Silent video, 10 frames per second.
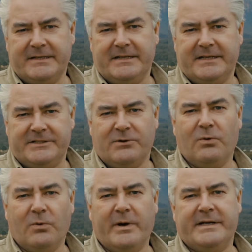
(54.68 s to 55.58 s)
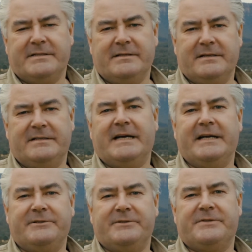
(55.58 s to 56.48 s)
is always a
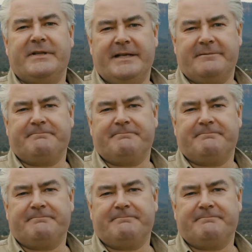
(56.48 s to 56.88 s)
dangerous thing.